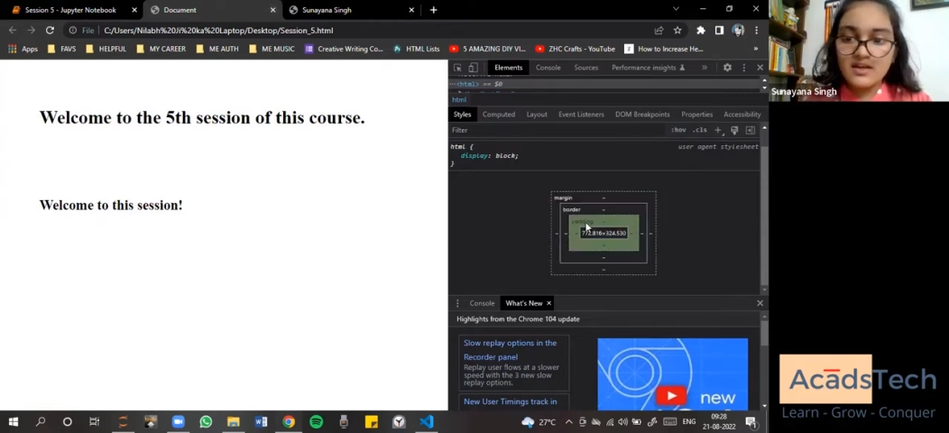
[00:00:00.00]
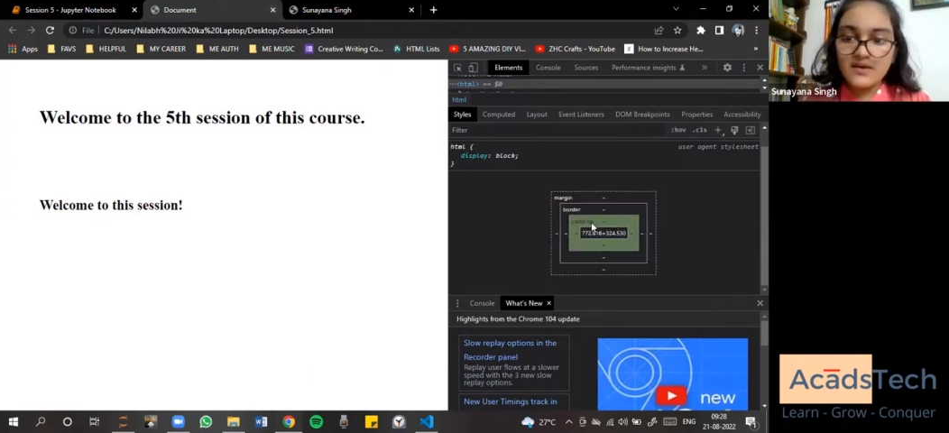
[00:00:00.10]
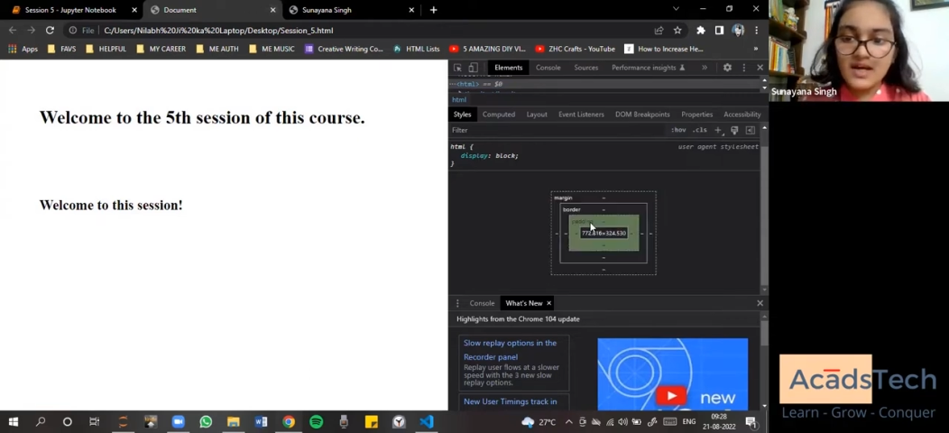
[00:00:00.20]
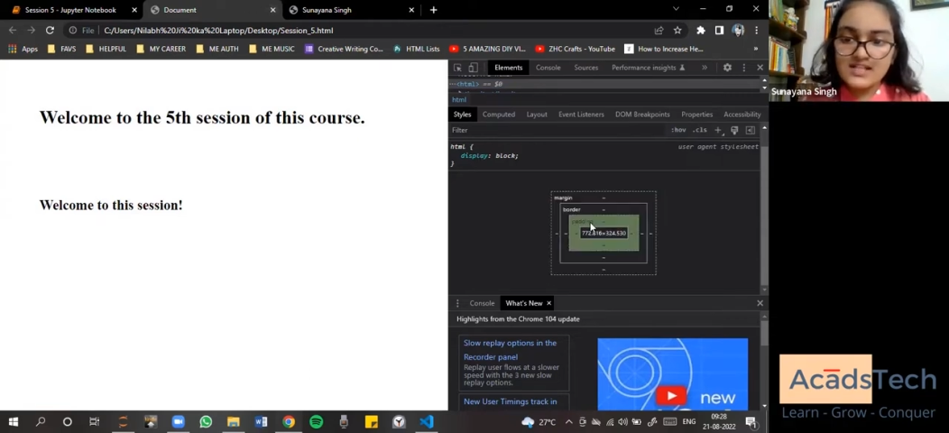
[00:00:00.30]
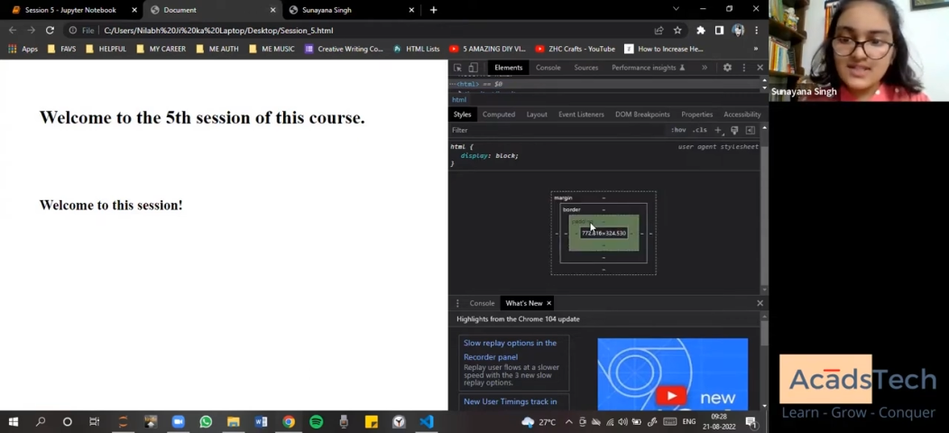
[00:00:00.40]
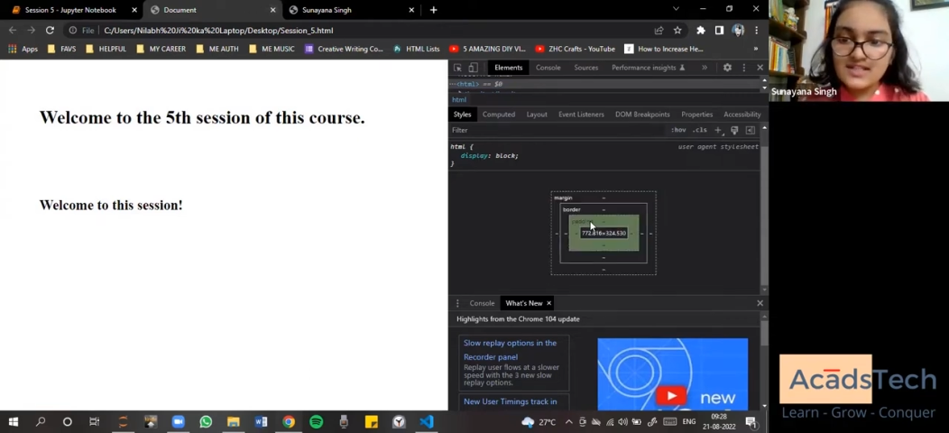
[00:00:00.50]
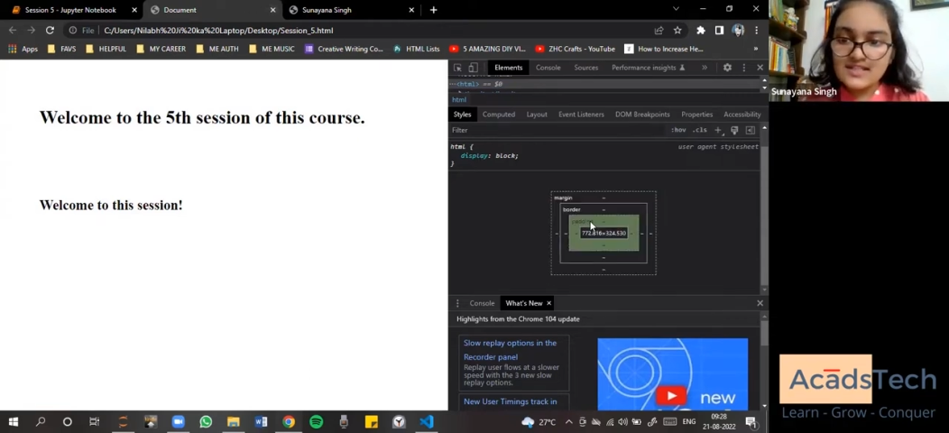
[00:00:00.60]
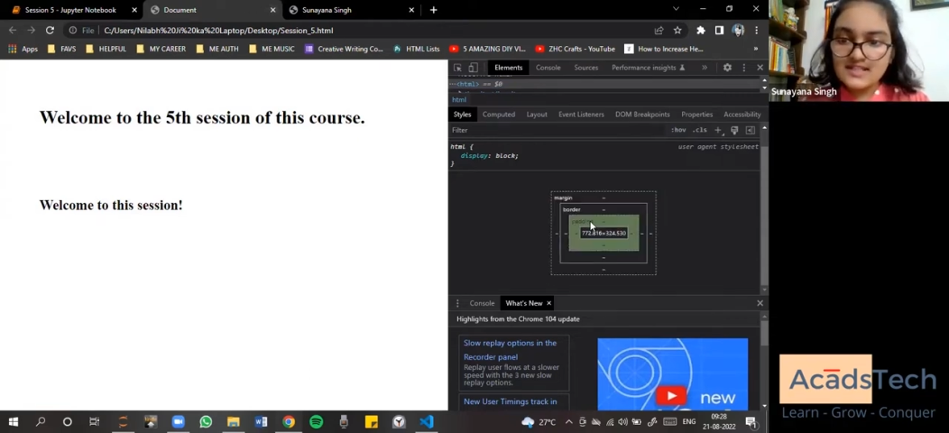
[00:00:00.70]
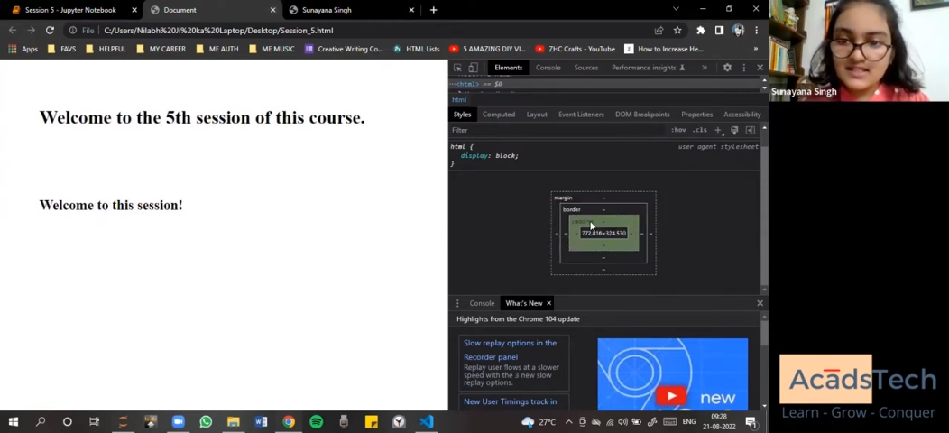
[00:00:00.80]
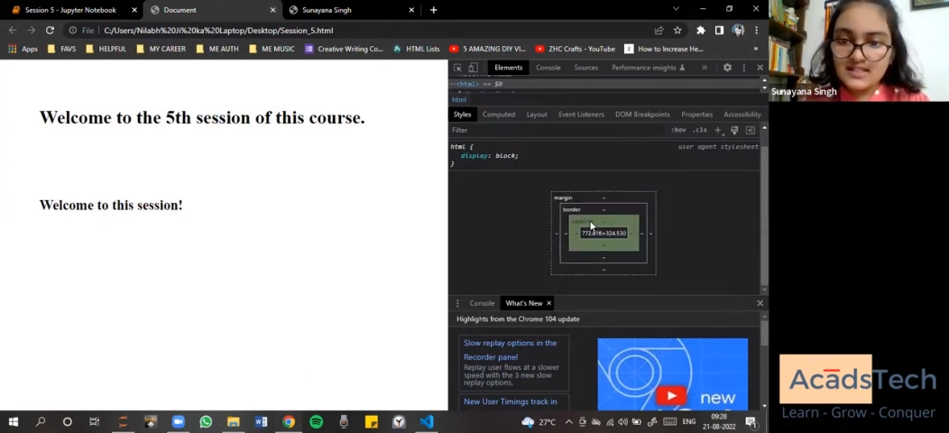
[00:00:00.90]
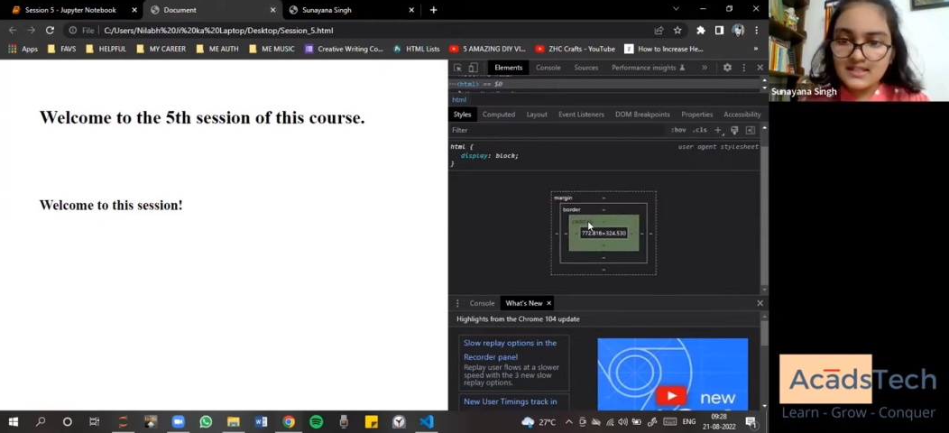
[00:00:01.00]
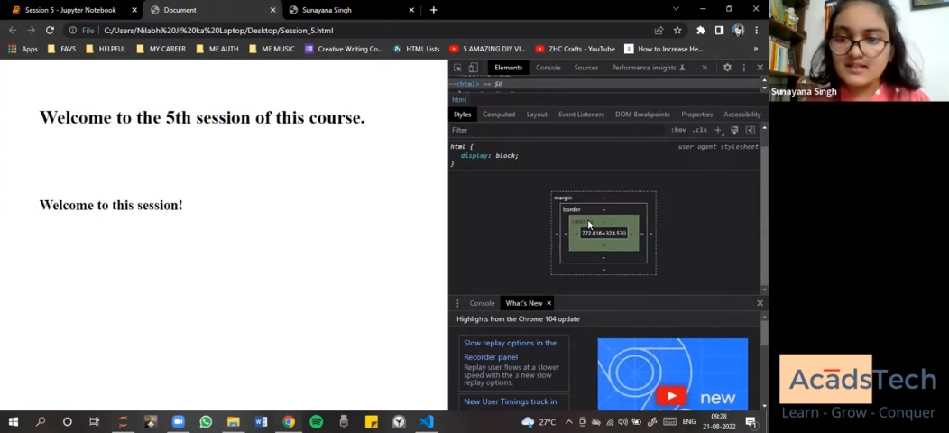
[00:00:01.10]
Now, as you can see,